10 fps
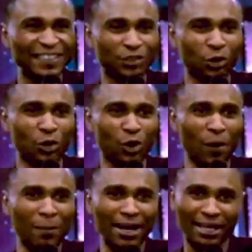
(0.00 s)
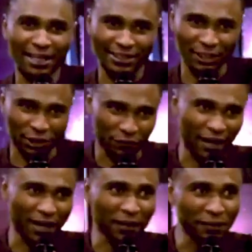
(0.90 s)
So you'll come back here and
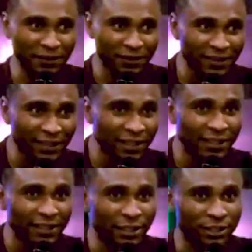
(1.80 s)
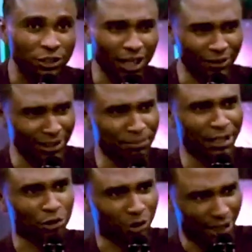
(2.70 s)
testify. Shout
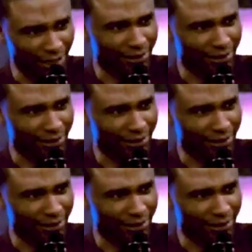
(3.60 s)
amen to that